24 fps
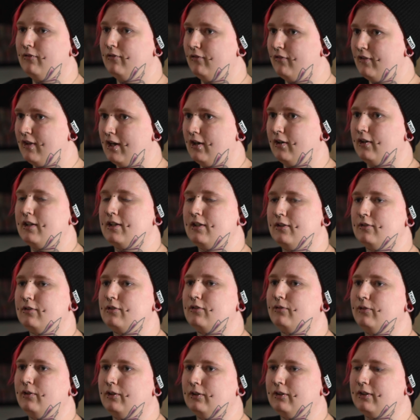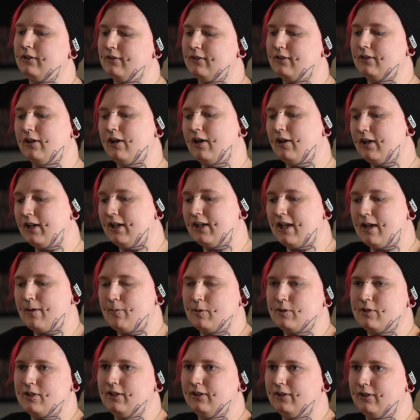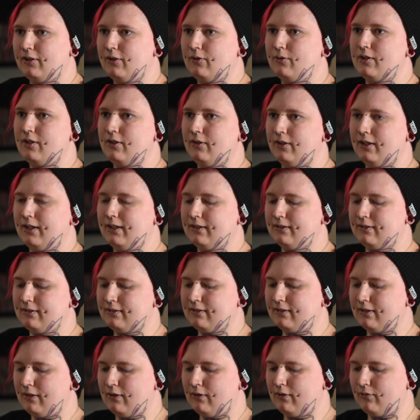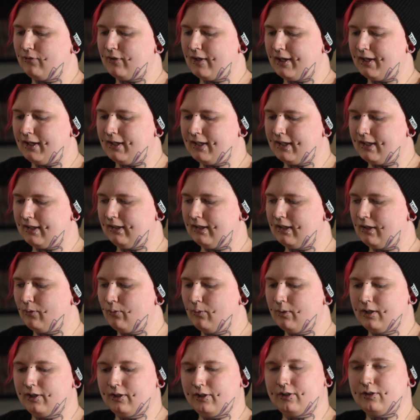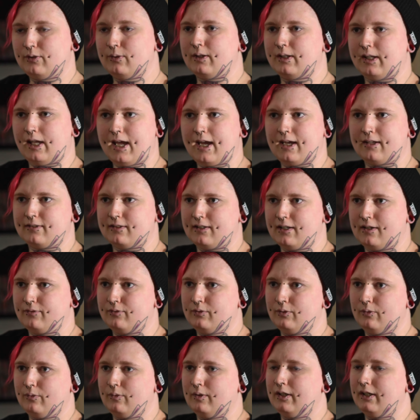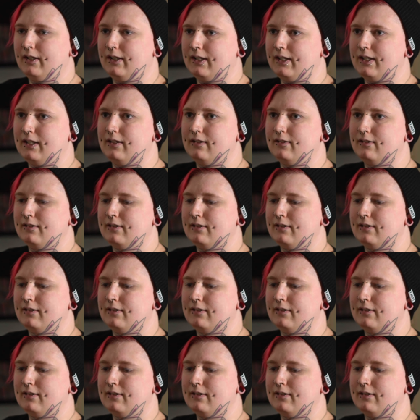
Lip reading: Very useful, because they're already damaging their own units, so if I can get like 1 or 2 attacks off with one of these,